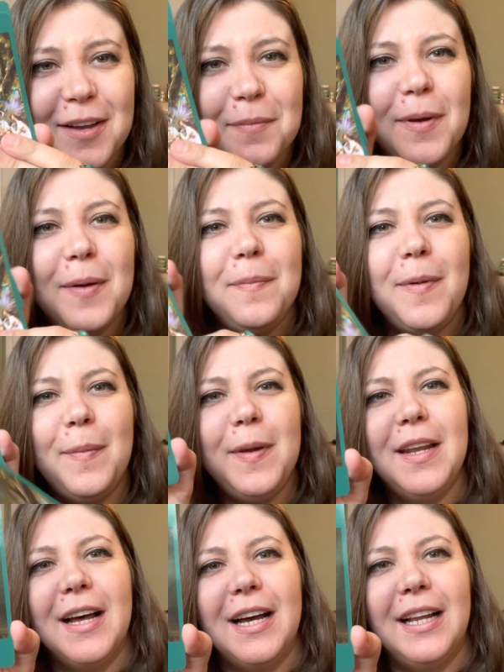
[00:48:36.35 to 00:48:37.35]
But maybe
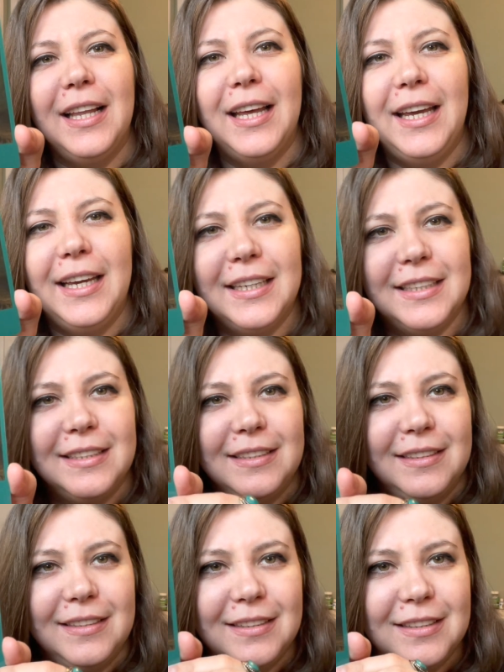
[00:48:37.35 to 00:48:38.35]
not like
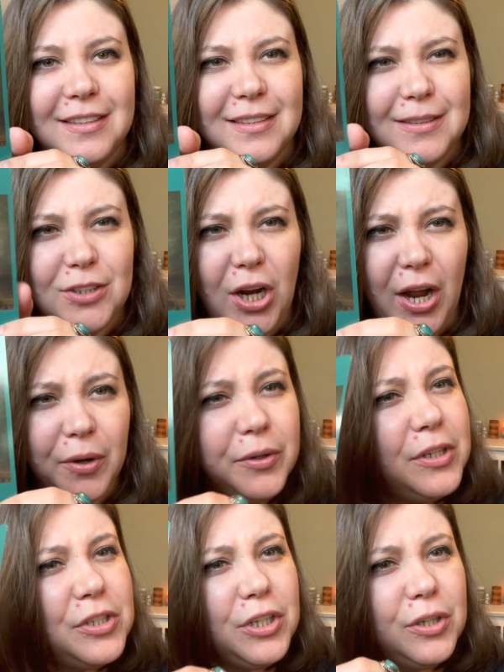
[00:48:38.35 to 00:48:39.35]

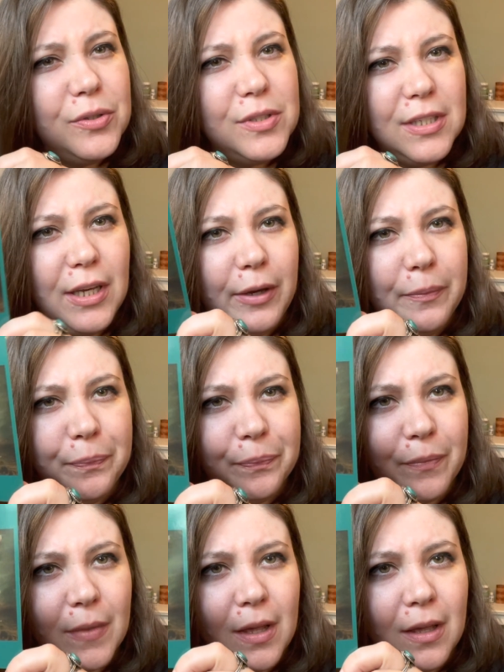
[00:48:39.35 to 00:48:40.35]
childish cutesy.
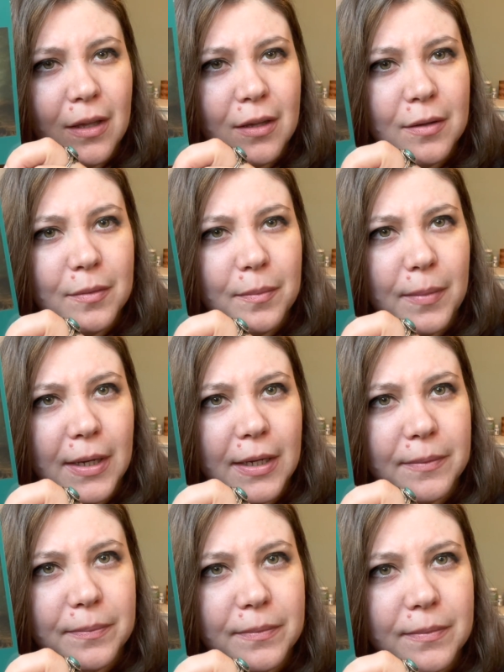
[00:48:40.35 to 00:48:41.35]
But
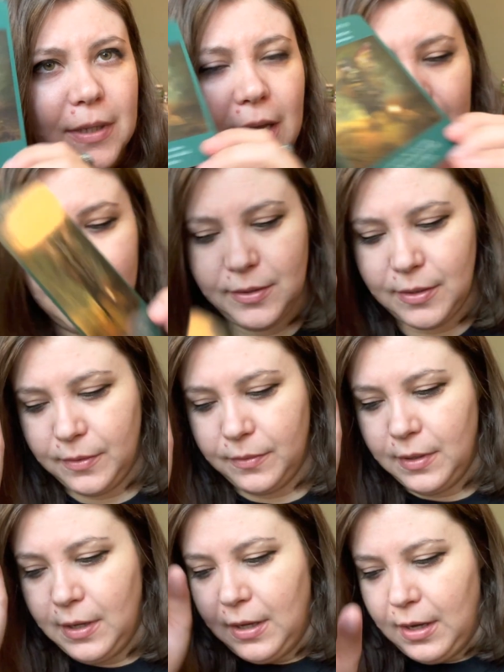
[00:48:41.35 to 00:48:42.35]
yeah, so,
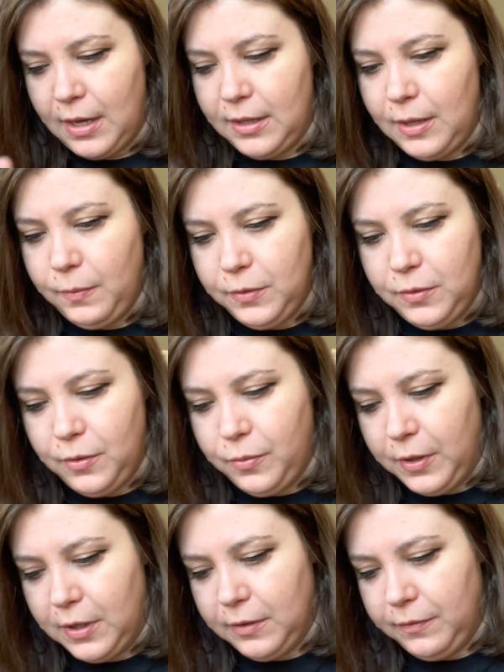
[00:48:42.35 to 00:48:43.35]
and then we'll do a
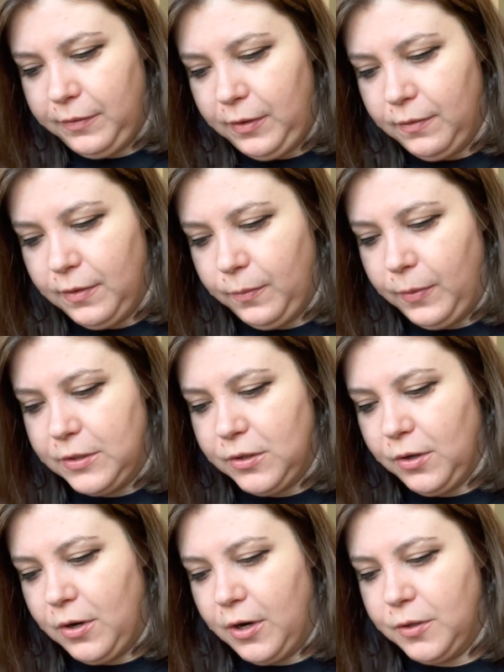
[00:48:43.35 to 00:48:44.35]
quick few of the winter
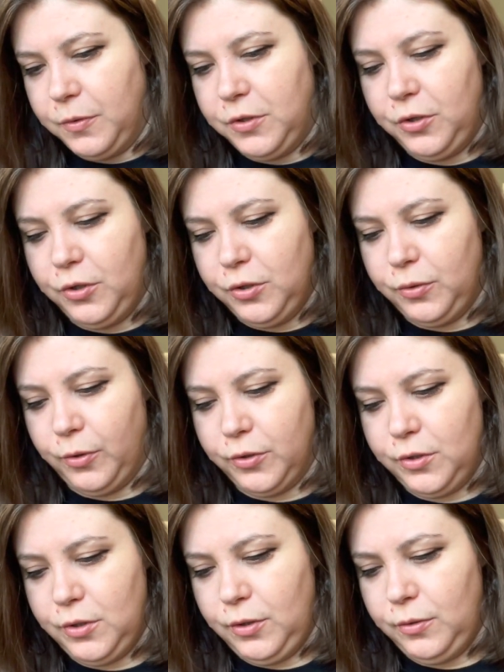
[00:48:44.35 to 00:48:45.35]
cards, which are your sword
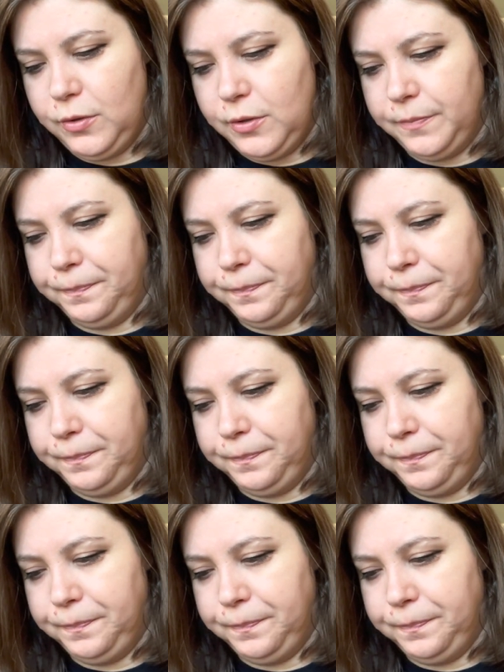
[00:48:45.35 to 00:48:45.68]
suits.